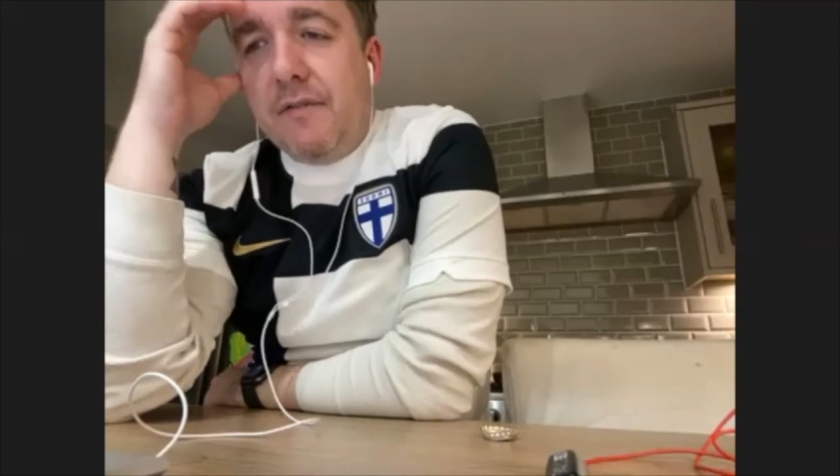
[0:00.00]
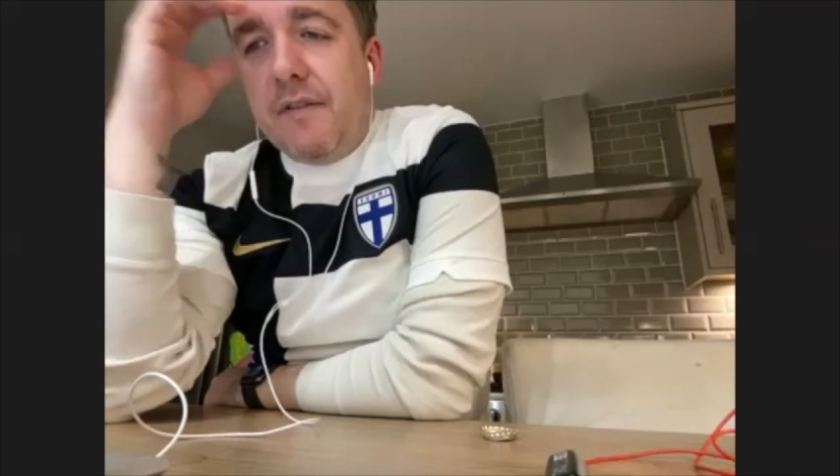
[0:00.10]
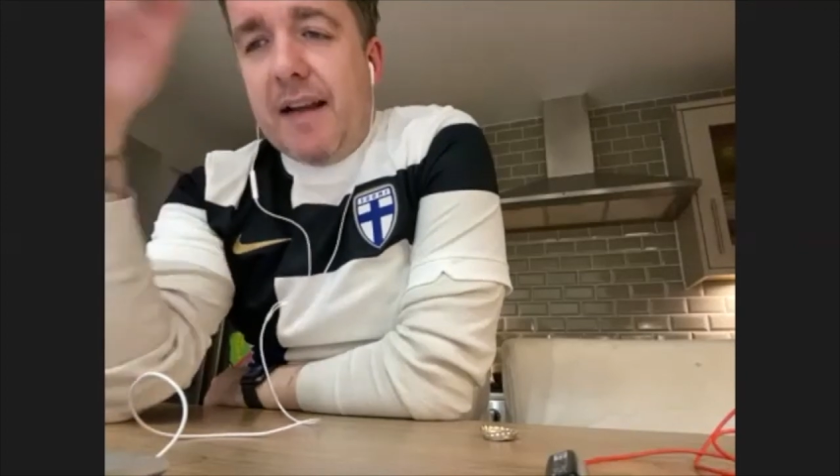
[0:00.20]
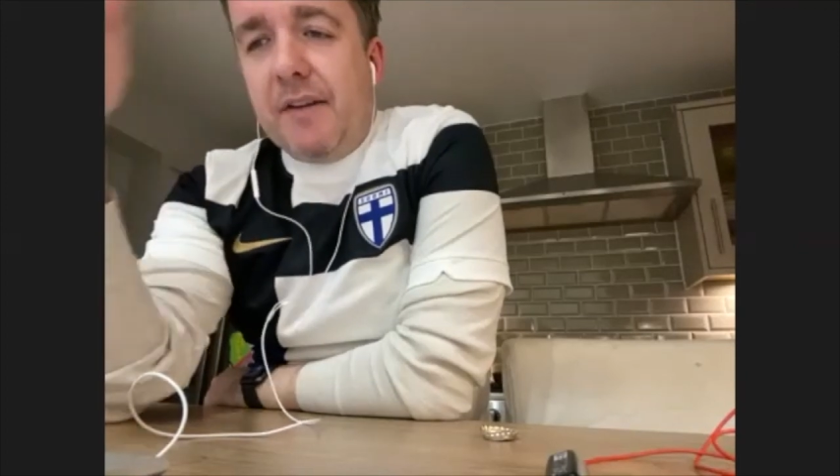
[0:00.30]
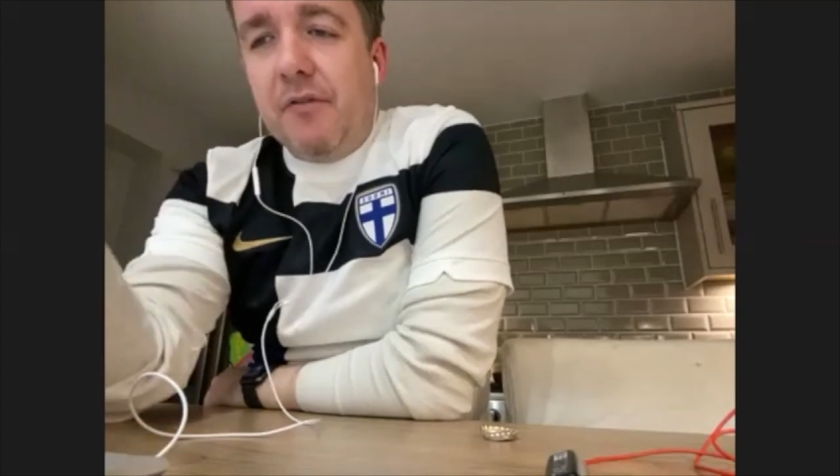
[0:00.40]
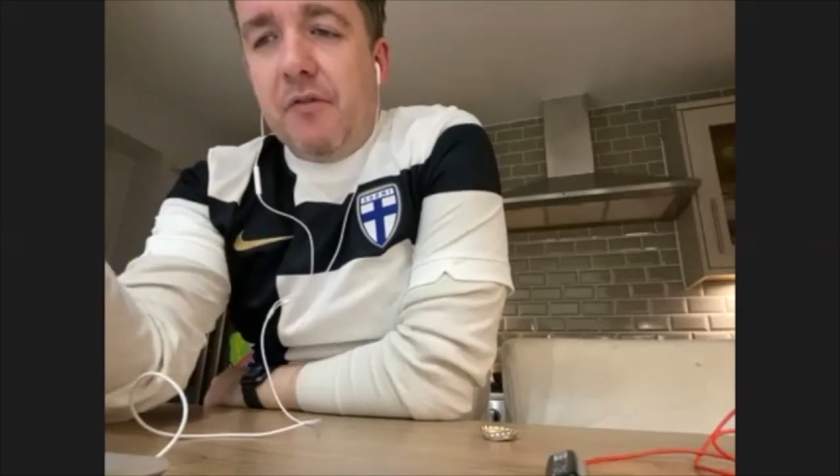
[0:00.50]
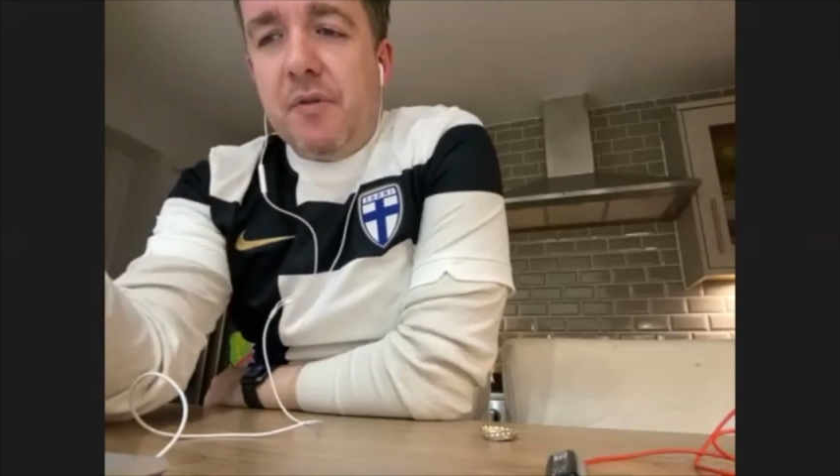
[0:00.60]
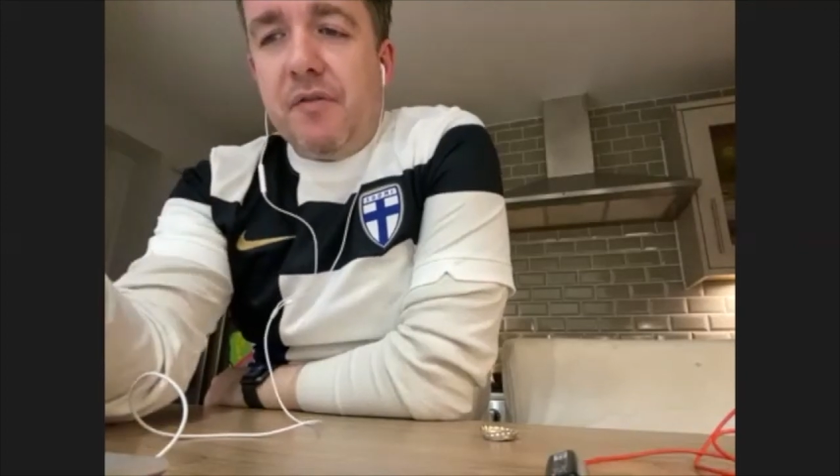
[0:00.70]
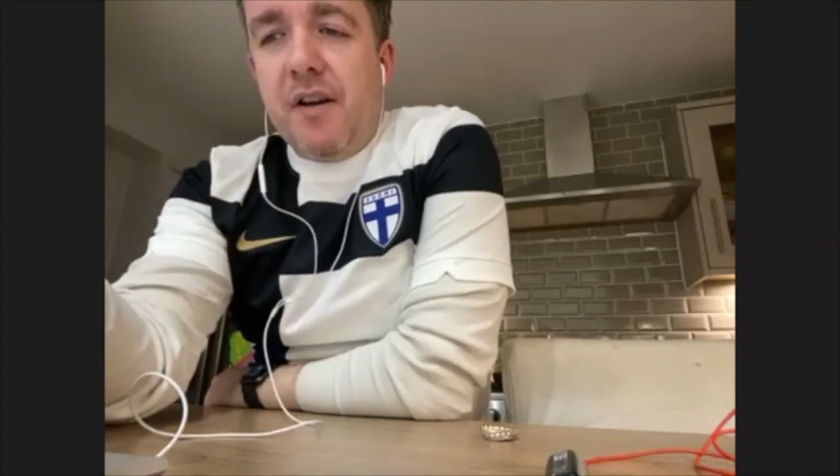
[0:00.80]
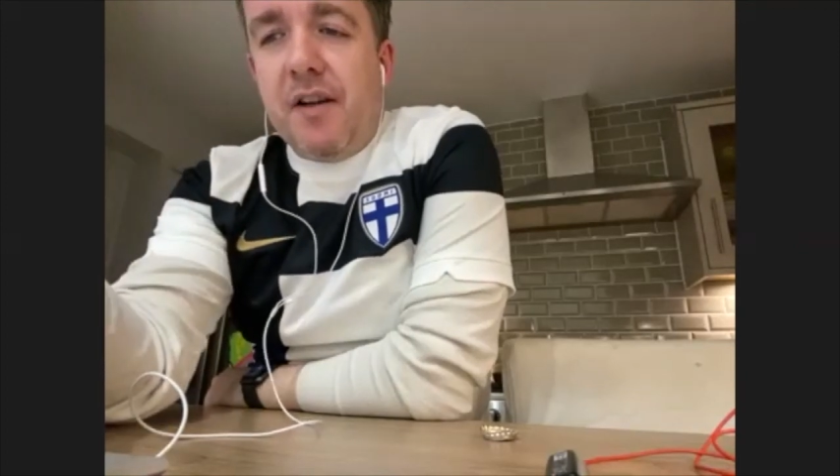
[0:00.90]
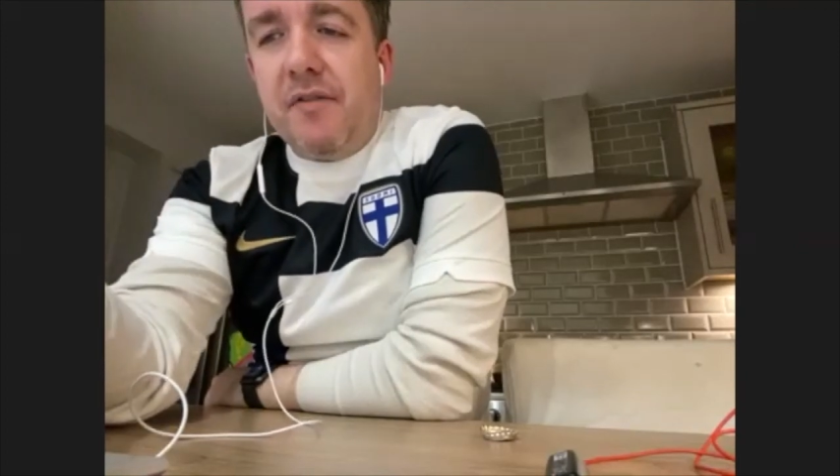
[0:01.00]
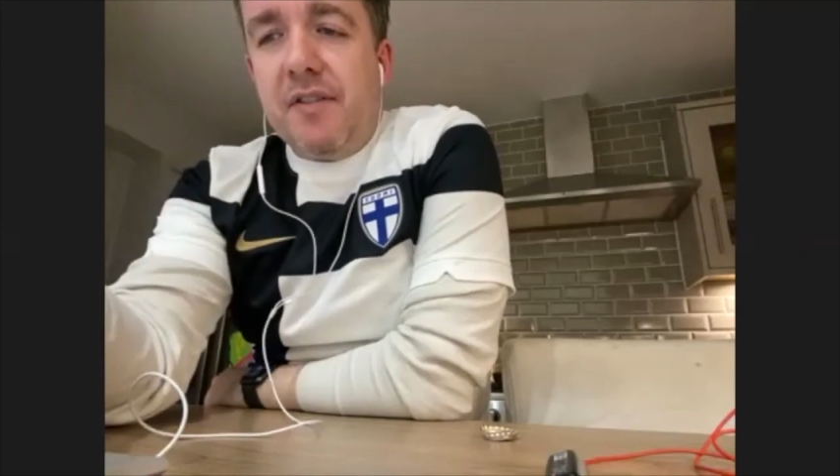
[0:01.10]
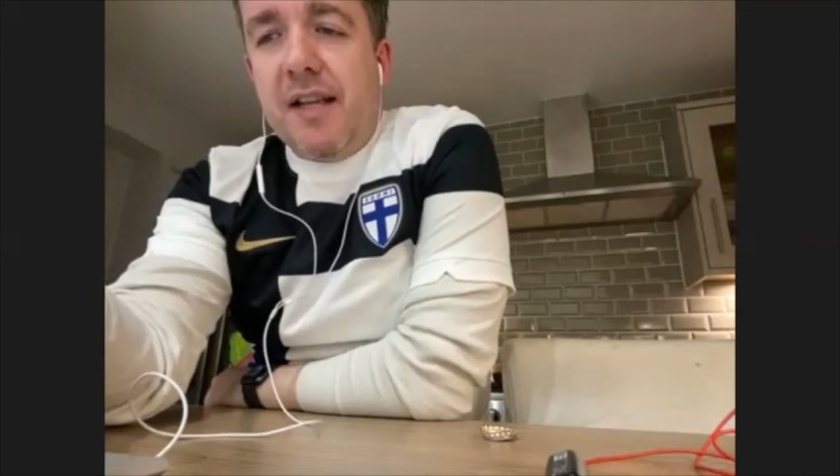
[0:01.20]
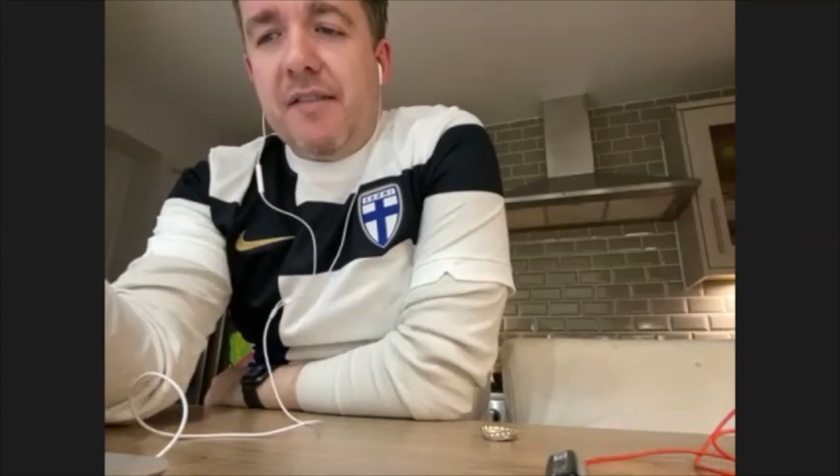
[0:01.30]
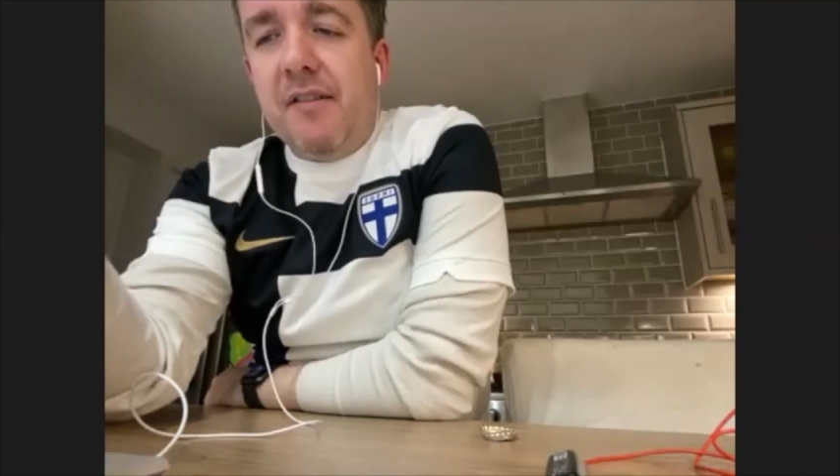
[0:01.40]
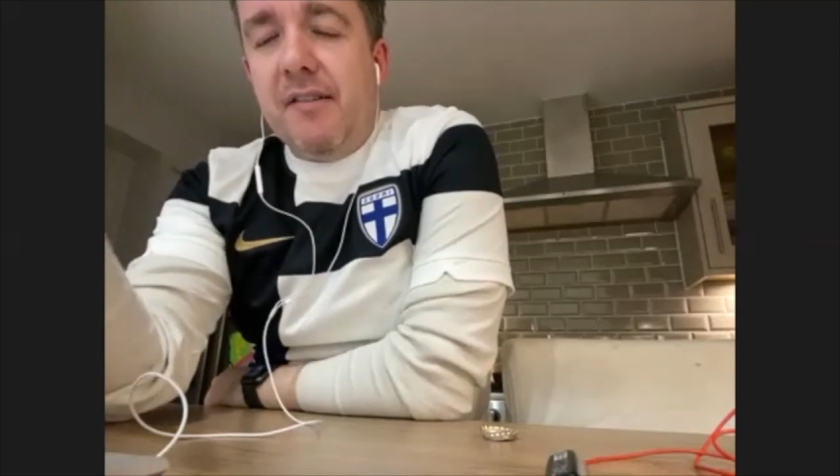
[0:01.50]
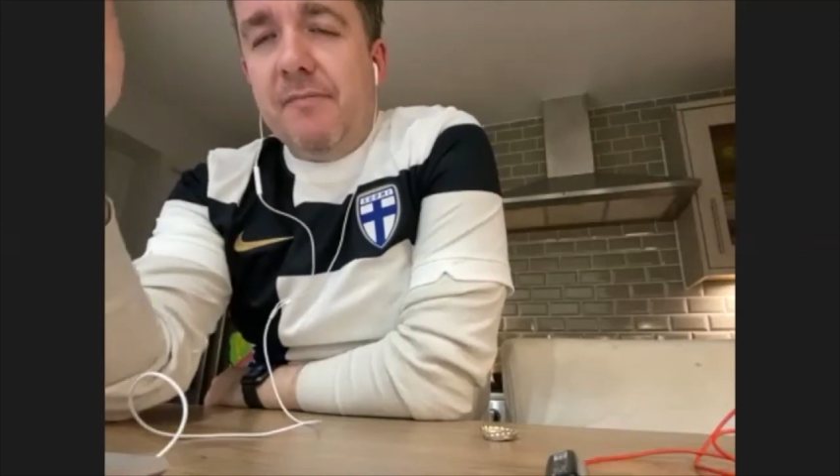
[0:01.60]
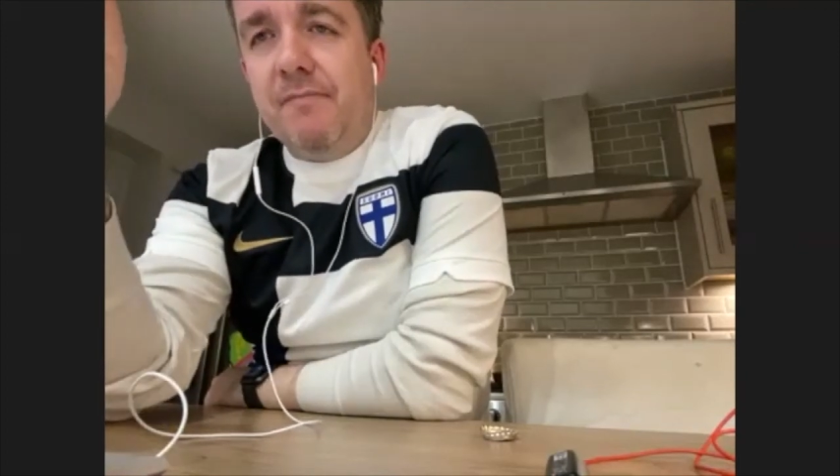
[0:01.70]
fan groups have kind of said that